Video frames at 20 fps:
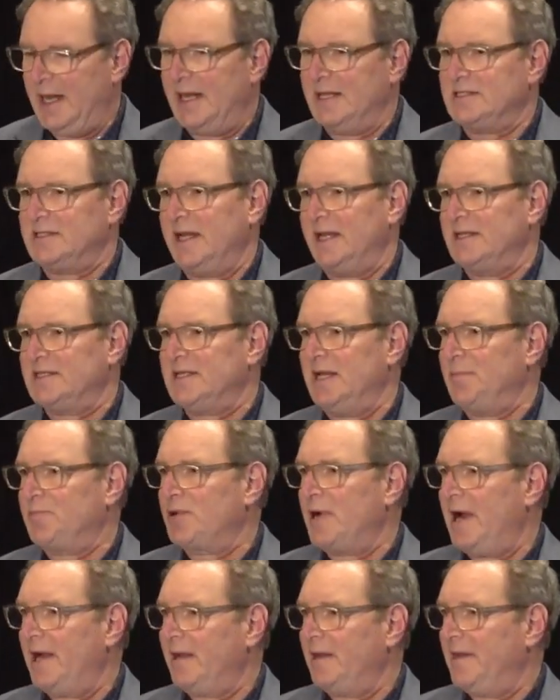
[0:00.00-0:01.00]
As Dan said,
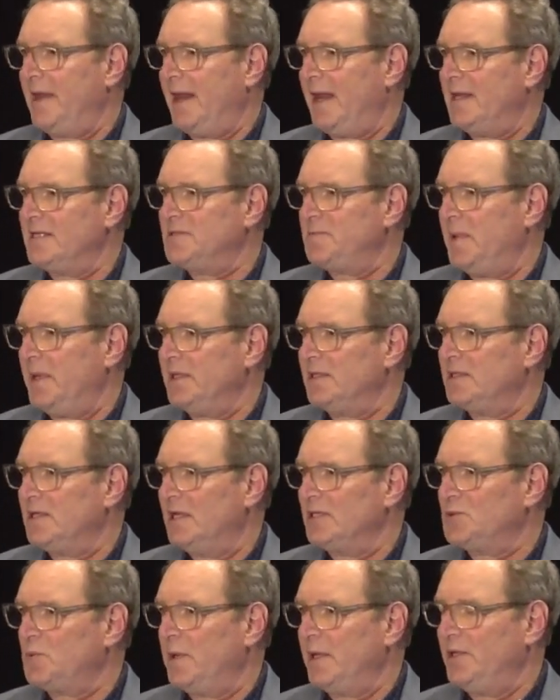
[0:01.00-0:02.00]
prior to that, I
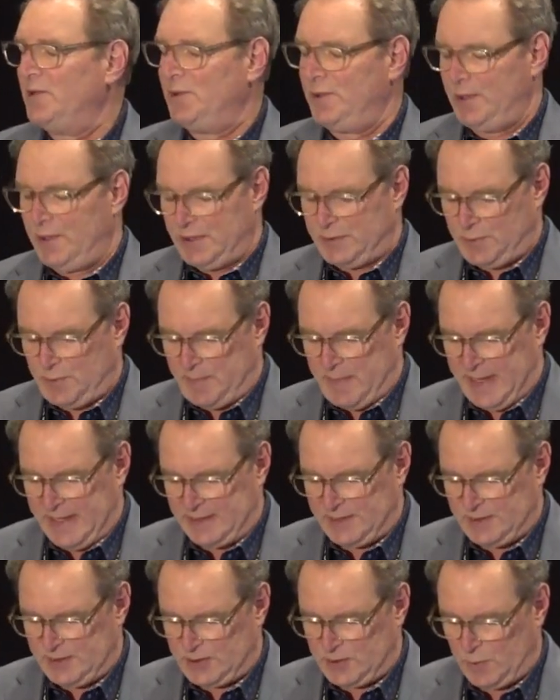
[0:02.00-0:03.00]
spent 22 years with
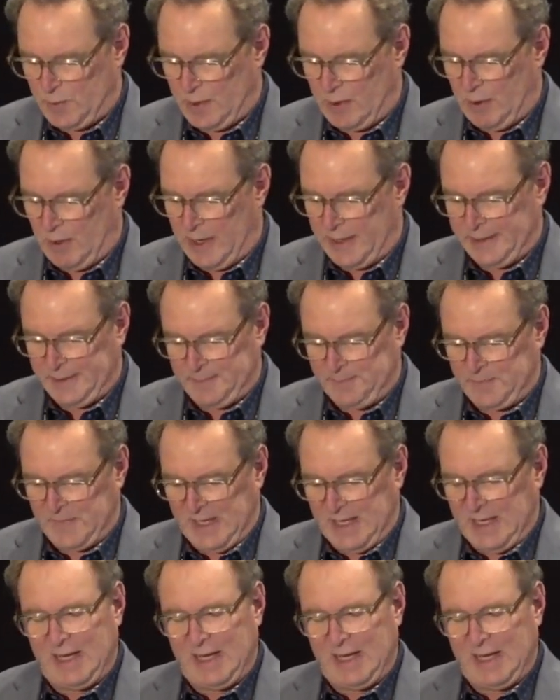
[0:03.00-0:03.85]
Madison Square Garden.